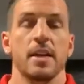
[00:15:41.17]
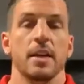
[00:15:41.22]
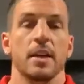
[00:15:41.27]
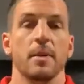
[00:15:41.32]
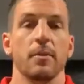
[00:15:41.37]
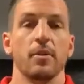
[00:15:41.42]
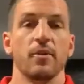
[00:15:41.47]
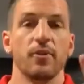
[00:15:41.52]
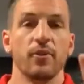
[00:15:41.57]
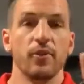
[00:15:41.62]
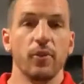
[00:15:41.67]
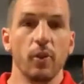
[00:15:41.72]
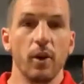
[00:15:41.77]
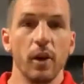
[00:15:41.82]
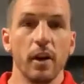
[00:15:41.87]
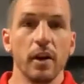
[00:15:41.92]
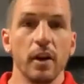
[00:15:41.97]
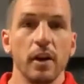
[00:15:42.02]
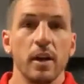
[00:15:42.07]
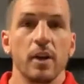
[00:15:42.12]
Number
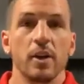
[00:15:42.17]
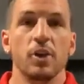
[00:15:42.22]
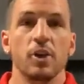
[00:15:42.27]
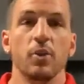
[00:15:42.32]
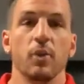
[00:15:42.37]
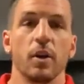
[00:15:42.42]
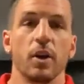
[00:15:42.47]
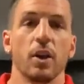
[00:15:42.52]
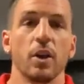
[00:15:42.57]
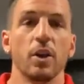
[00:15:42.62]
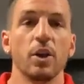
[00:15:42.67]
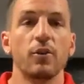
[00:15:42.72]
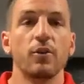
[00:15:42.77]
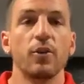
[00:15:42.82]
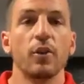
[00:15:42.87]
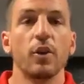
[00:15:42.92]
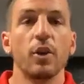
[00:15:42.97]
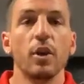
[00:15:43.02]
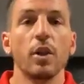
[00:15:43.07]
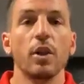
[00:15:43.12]
four, you want to look
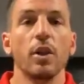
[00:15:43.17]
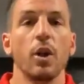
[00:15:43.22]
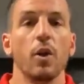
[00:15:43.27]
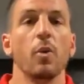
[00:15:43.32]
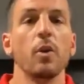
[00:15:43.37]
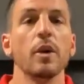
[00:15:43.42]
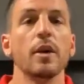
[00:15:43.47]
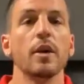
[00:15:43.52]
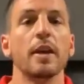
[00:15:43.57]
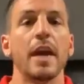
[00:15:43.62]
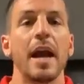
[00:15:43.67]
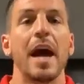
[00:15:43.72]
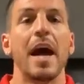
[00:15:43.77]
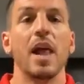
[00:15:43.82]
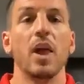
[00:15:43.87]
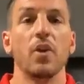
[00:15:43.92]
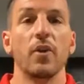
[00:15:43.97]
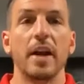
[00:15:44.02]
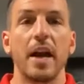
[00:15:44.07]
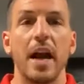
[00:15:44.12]
for lower
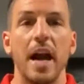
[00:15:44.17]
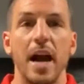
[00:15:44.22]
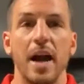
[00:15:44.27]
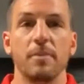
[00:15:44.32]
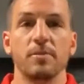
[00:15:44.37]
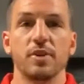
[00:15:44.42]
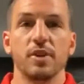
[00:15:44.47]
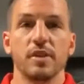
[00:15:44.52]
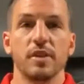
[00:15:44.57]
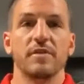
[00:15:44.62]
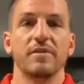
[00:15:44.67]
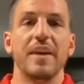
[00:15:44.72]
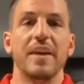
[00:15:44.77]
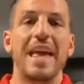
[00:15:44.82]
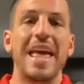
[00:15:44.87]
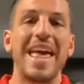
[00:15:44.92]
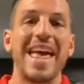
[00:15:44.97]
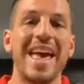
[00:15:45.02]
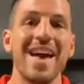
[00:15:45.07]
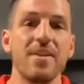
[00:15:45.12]
calorie options of
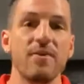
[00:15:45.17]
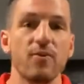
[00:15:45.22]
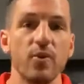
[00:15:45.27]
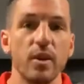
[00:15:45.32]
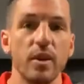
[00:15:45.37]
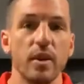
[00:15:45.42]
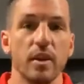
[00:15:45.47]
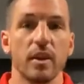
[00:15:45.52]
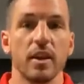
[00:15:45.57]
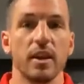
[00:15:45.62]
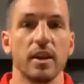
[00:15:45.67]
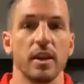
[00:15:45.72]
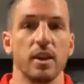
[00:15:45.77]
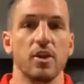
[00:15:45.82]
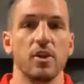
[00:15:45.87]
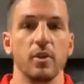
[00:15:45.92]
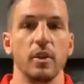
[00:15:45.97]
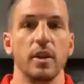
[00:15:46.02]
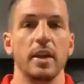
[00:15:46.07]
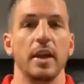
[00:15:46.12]
everything that
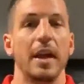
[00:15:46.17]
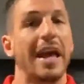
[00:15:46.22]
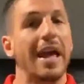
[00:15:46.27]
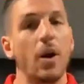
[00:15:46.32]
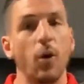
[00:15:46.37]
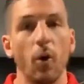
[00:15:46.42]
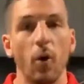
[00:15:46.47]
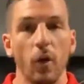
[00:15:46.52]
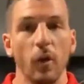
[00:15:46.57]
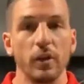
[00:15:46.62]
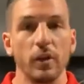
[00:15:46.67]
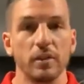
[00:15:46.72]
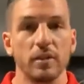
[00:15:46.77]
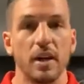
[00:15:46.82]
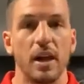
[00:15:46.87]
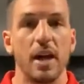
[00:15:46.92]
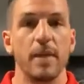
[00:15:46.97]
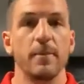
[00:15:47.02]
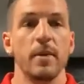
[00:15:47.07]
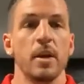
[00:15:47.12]
you eat all the
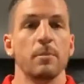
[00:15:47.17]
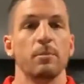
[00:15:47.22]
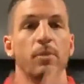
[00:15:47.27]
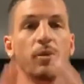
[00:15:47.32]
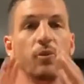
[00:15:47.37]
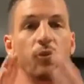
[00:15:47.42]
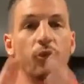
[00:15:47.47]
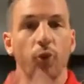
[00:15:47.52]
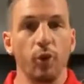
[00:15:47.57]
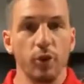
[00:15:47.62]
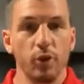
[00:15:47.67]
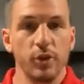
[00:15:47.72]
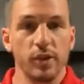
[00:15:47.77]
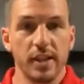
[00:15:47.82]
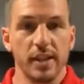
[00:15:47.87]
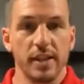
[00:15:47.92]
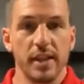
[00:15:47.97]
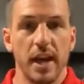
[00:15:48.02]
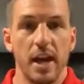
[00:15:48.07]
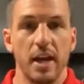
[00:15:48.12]
time before you
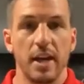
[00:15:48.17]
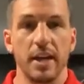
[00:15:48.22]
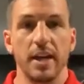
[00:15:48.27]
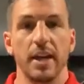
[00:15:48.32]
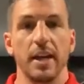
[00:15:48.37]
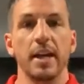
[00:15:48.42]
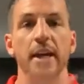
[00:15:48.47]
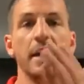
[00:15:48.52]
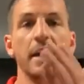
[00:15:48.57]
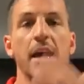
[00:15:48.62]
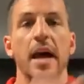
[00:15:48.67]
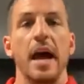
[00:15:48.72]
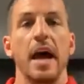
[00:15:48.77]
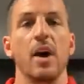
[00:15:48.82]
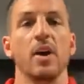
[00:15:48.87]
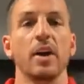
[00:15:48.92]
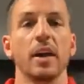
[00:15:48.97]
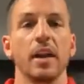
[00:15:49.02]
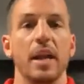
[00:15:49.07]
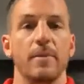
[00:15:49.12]
sit down and eat it.
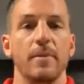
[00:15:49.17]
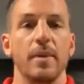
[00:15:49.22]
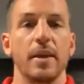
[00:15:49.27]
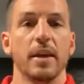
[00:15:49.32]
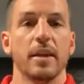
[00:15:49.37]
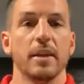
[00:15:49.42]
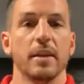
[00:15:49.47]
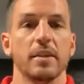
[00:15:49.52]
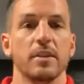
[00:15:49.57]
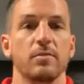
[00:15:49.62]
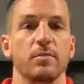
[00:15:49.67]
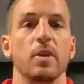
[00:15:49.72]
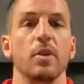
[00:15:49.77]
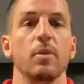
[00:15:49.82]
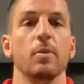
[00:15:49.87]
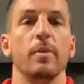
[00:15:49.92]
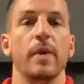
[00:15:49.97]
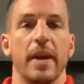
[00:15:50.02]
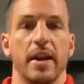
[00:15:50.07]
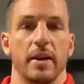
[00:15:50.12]
How can I make this
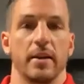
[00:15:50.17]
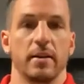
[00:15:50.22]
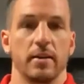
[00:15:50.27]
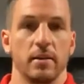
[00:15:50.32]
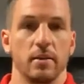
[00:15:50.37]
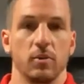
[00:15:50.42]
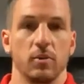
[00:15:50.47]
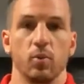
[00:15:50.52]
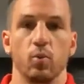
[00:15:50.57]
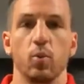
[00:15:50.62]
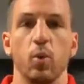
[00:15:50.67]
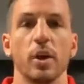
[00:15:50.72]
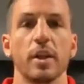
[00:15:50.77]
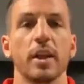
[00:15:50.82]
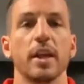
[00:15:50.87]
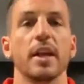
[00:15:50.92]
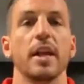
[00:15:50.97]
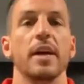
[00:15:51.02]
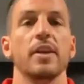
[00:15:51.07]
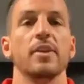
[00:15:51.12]
meal better?
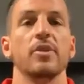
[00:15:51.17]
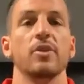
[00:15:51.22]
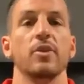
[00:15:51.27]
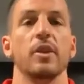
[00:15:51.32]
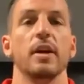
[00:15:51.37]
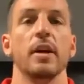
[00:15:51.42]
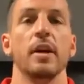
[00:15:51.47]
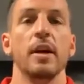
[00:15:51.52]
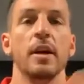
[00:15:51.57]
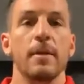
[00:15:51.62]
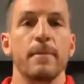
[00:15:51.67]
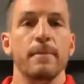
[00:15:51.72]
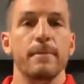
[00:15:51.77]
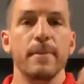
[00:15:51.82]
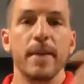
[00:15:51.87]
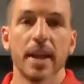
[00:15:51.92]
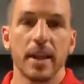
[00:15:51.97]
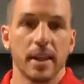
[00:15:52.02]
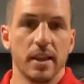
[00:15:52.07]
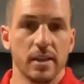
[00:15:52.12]
What can I do to
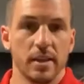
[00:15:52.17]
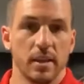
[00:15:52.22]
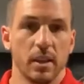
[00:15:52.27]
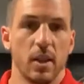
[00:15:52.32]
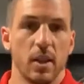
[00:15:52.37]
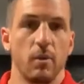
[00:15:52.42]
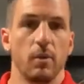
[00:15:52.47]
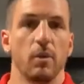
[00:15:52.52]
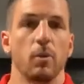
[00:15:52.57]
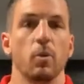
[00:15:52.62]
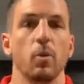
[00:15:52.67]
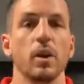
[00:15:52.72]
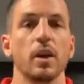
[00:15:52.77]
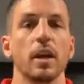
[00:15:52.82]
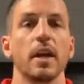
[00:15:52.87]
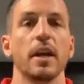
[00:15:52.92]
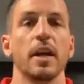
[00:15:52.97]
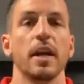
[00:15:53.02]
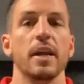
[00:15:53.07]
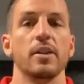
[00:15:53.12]
make this lower?
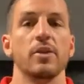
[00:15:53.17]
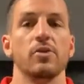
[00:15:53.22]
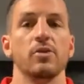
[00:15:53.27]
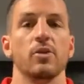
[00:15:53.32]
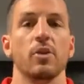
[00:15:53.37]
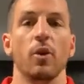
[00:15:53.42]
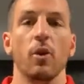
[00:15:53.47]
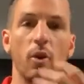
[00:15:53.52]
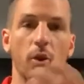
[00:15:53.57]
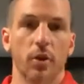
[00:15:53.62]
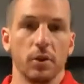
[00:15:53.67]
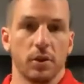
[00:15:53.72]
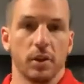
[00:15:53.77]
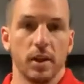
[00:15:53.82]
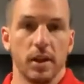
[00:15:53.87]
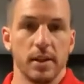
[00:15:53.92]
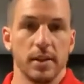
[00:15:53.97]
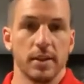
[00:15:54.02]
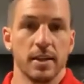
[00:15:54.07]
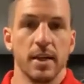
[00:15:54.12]
What can I do to alter
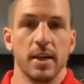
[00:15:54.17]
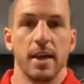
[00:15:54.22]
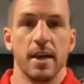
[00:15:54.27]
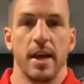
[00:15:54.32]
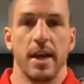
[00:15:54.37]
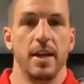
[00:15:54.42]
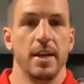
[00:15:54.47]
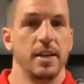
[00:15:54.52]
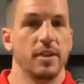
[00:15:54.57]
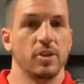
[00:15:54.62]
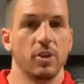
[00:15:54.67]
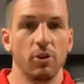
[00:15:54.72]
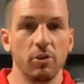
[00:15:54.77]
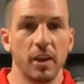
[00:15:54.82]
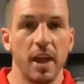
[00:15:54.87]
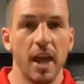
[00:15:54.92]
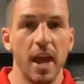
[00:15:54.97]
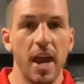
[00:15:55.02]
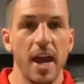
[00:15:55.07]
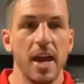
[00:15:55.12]
this? And it's
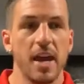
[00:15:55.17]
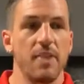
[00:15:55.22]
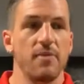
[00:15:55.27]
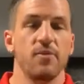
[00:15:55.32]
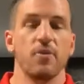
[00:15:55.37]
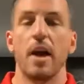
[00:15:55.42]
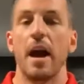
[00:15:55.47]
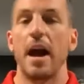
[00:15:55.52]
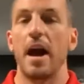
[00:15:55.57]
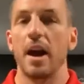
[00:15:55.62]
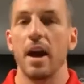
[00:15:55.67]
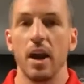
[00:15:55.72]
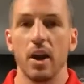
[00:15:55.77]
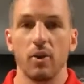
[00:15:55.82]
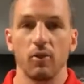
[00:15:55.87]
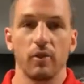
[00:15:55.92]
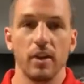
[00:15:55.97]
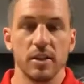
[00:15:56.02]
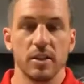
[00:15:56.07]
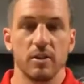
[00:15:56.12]
okay if you're out at a
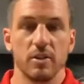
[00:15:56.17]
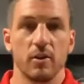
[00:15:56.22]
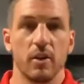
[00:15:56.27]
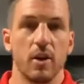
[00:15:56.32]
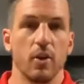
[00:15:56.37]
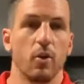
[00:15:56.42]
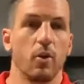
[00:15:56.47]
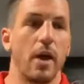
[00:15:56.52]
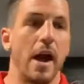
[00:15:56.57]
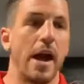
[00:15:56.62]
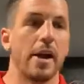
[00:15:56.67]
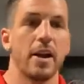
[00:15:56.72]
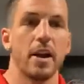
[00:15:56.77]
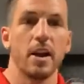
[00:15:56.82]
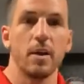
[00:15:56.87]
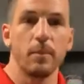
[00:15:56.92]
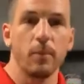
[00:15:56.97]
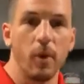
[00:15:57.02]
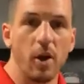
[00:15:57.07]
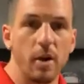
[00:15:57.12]
restaurant or out at
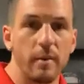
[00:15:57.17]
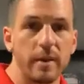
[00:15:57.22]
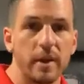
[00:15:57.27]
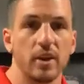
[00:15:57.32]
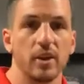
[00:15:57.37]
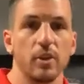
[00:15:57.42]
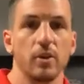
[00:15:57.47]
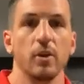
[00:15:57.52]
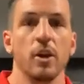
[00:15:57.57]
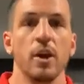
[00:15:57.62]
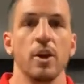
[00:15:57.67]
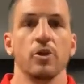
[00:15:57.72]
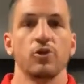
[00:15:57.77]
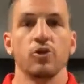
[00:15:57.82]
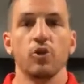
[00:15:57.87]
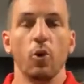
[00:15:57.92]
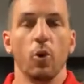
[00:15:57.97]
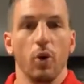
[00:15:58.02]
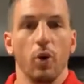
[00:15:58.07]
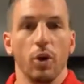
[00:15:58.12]
a barbecue
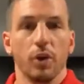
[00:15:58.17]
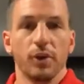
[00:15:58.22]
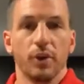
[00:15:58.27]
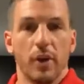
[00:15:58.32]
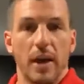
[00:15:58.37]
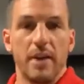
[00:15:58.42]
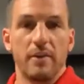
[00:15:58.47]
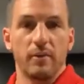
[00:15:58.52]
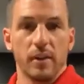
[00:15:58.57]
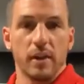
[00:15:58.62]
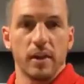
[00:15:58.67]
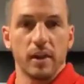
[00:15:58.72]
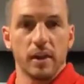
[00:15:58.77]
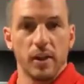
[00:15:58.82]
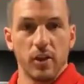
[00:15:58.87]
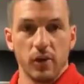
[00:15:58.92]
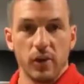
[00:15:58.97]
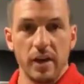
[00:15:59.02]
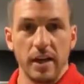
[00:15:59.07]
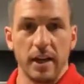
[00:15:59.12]
to alter everything
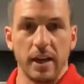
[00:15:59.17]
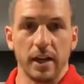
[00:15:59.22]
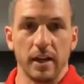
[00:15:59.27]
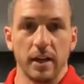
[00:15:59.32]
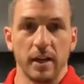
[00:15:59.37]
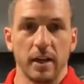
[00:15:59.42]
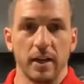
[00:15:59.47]
you're eating.